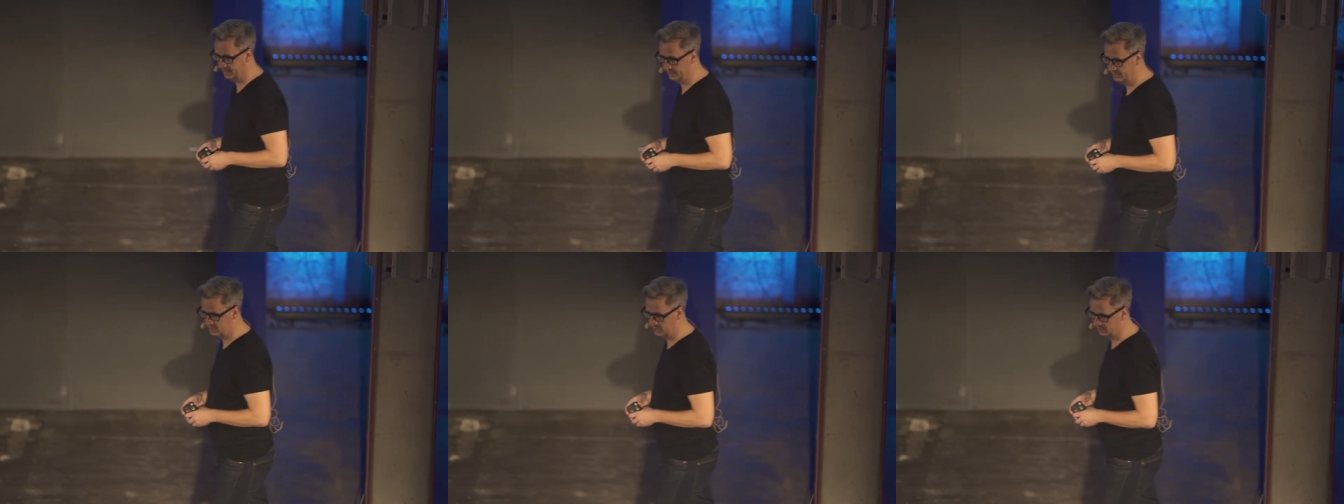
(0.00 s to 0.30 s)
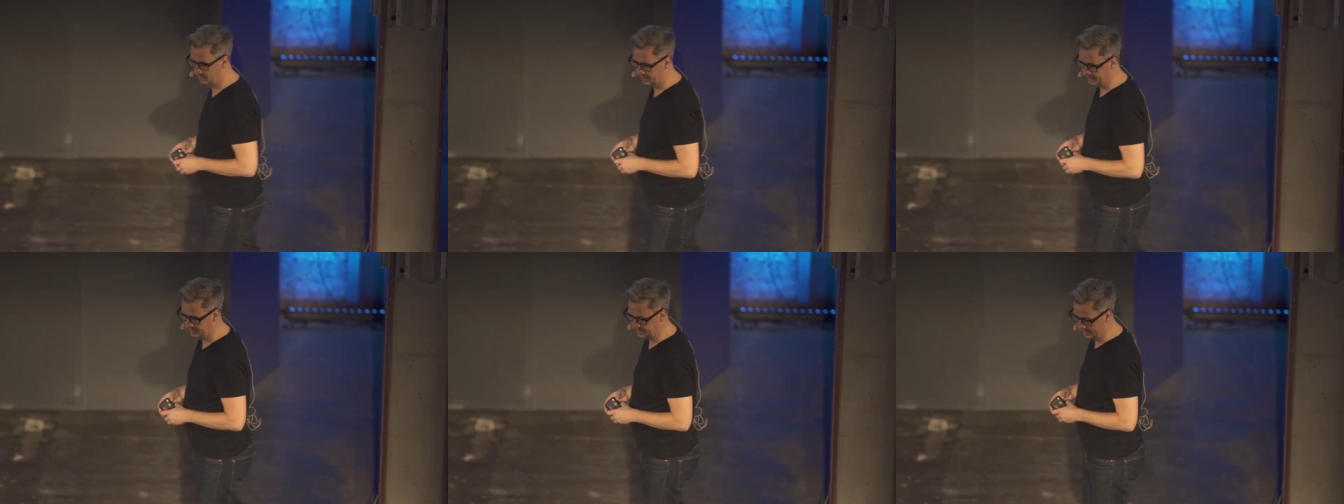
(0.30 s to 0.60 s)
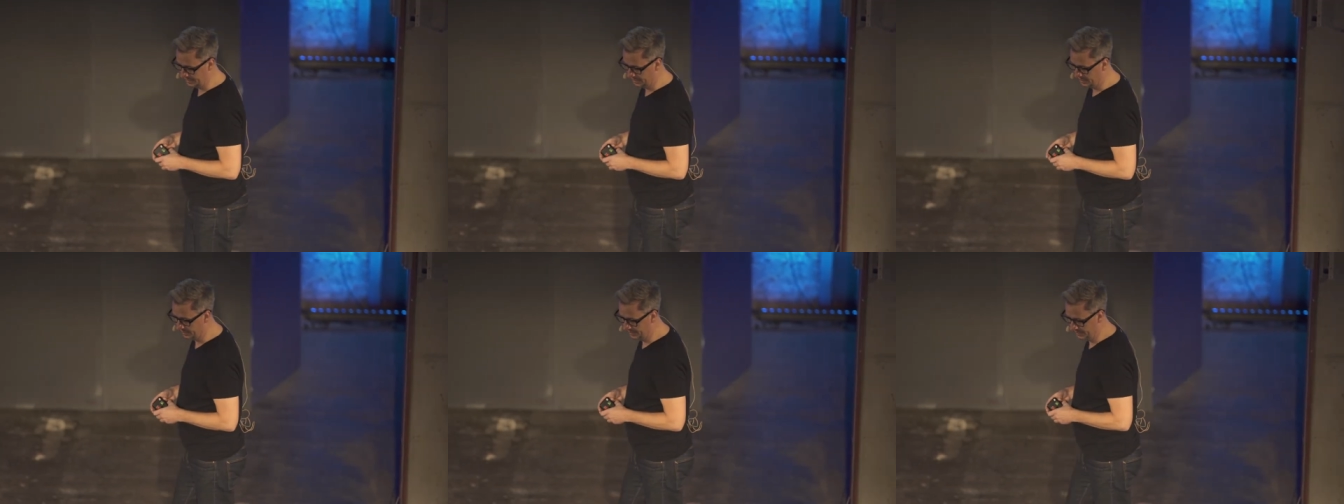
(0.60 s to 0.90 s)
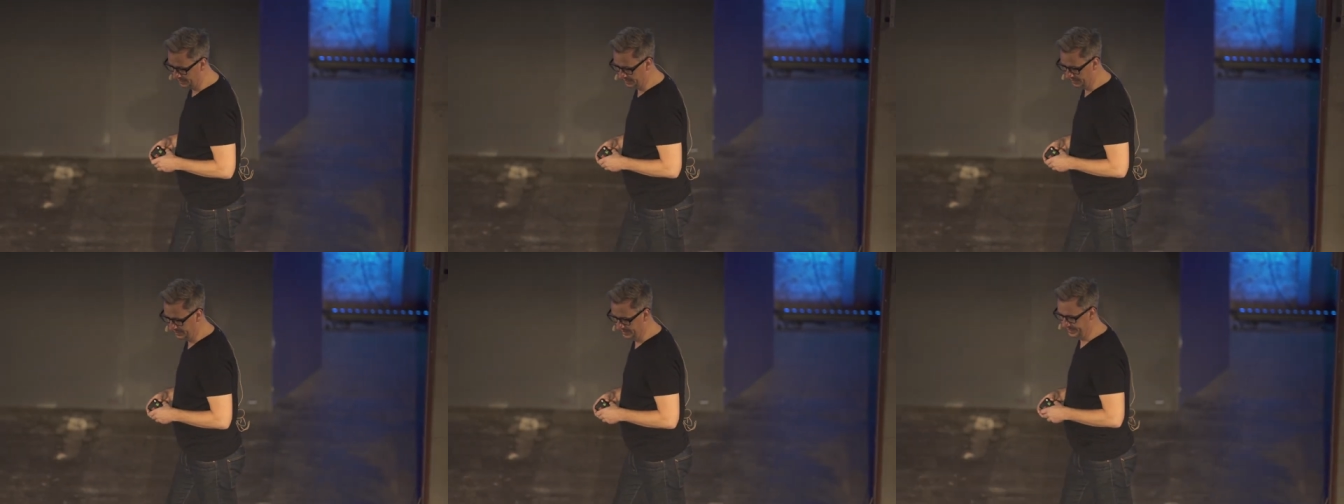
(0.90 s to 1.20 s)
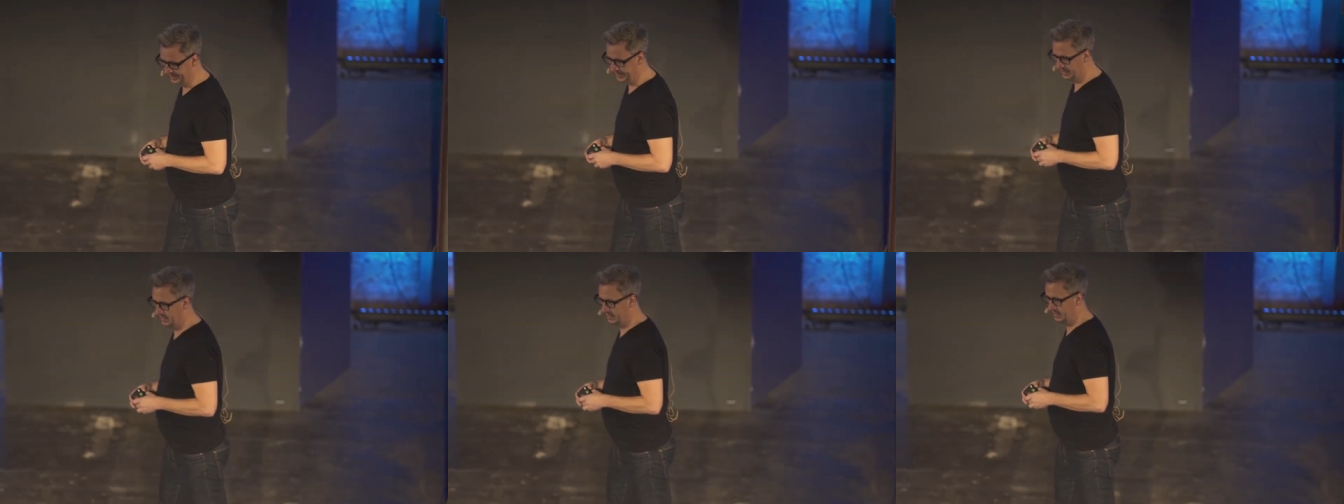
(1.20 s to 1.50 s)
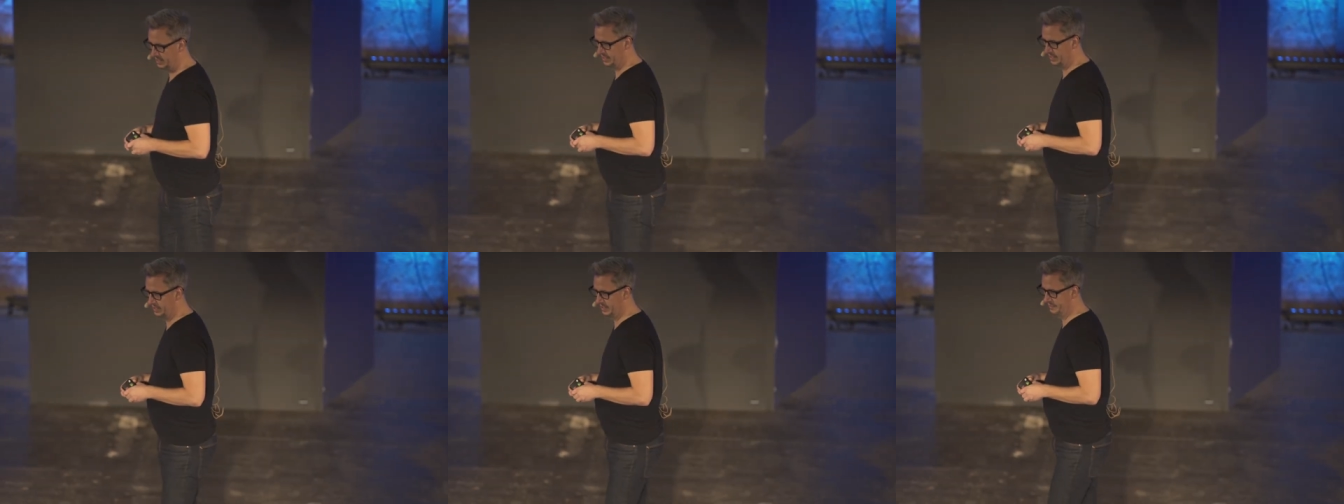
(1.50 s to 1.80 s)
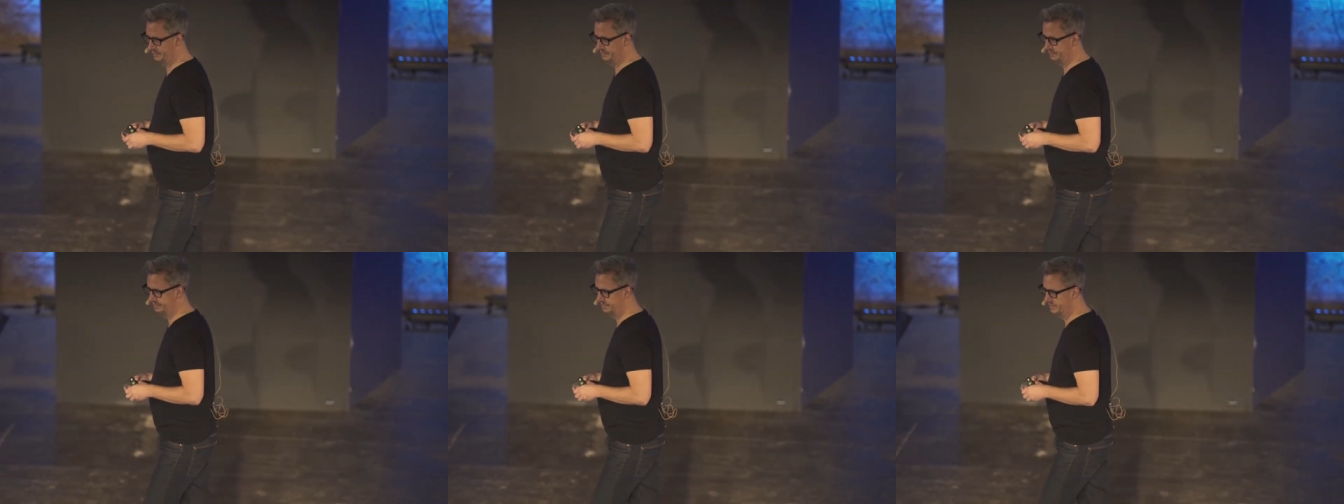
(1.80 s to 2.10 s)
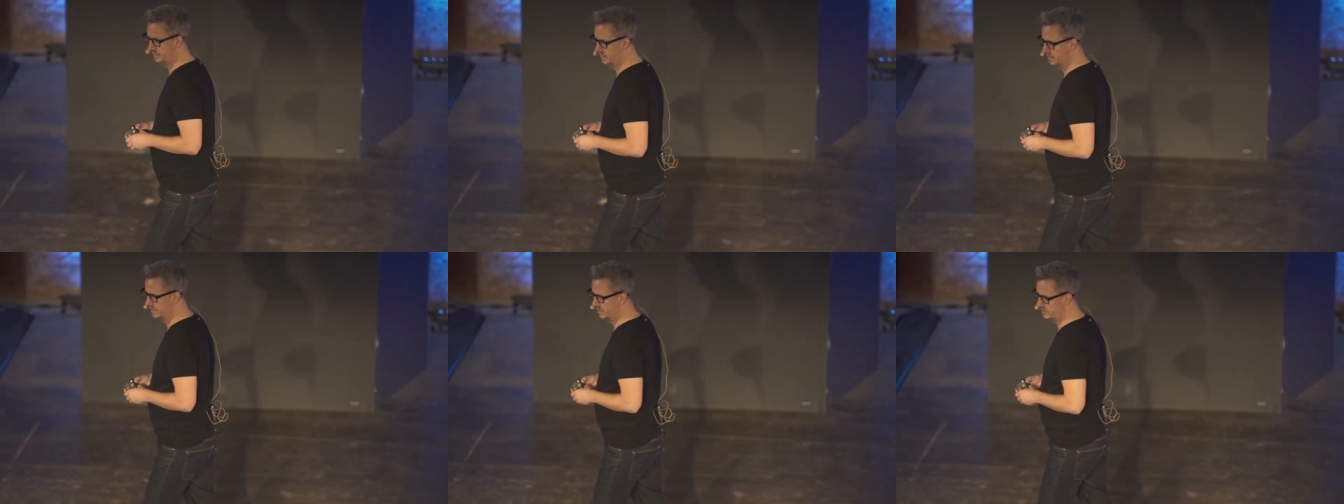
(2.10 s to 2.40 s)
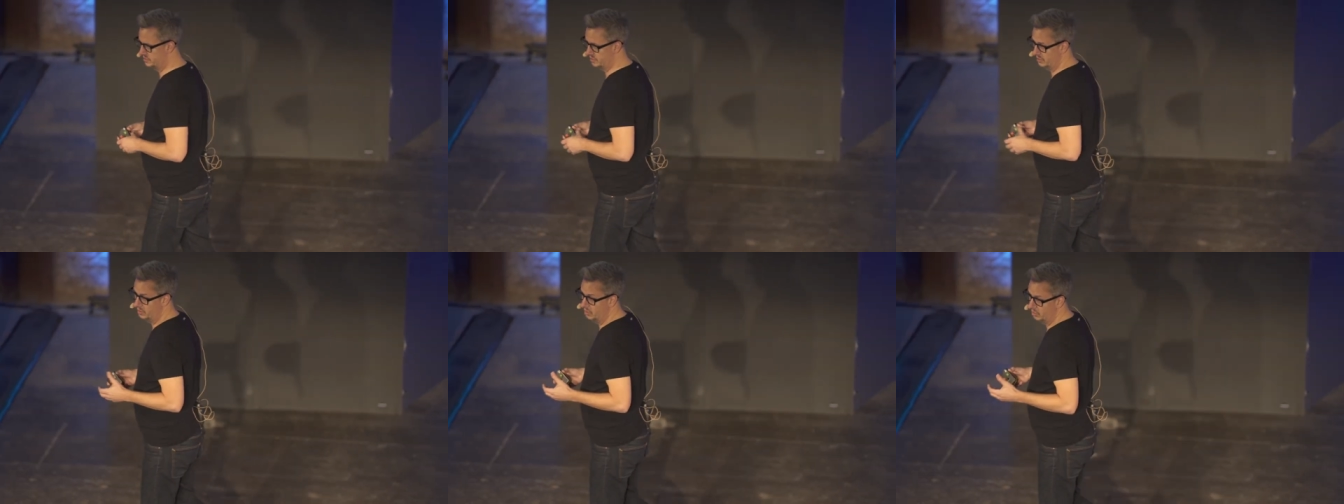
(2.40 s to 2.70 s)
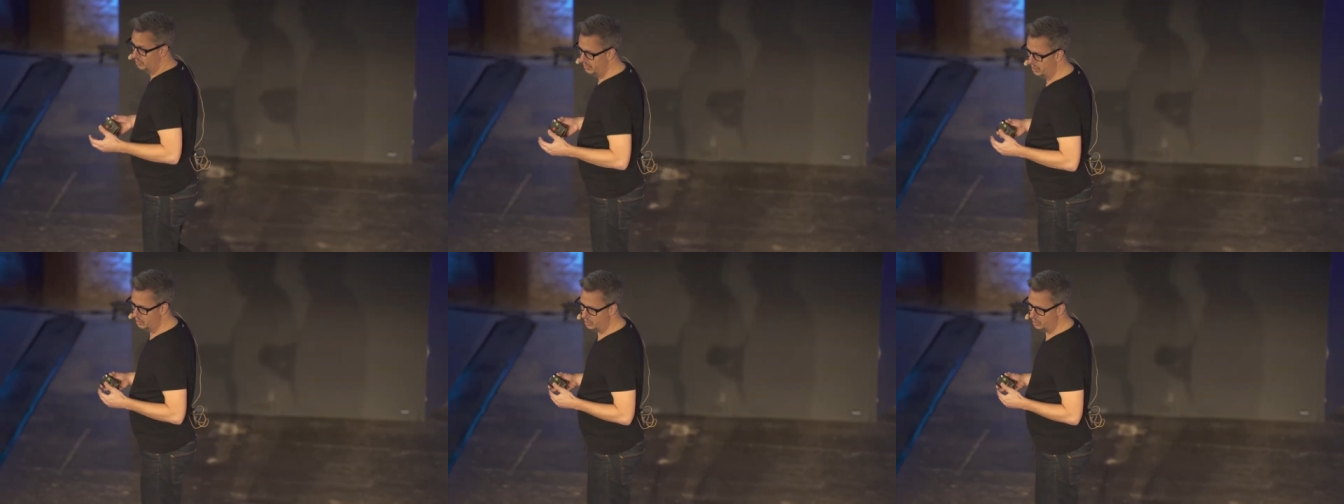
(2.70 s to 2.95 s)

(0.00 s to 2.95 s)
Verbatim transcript: I'd sure like to hear it. Um, so you don't